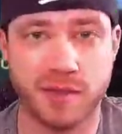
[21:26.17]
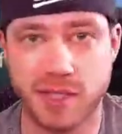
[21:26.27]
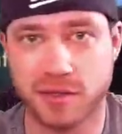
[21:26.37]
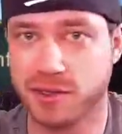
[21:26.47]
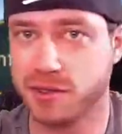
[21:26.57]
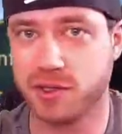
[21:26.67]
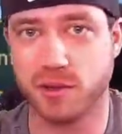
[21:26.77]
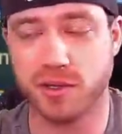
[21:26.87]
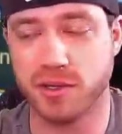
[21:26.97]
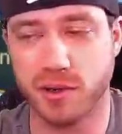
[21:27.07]
heals, so
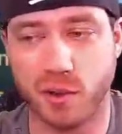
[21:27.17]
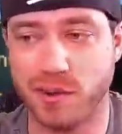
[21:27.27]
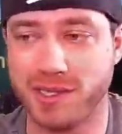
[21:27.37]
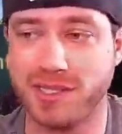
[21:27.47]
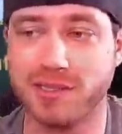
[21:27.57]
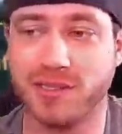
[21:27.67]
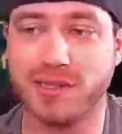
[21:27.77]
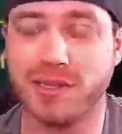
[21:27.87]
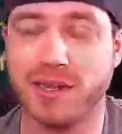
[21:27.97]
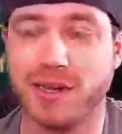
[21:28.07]
they're always healing.
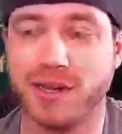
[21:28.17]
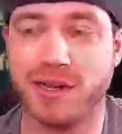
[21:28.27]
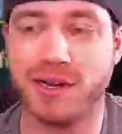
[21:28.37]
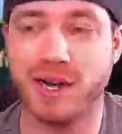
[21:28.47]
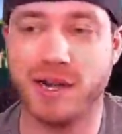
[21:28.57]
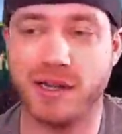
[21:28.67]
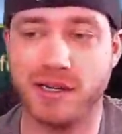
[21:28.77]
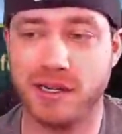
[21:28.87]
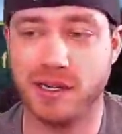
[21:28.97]
And then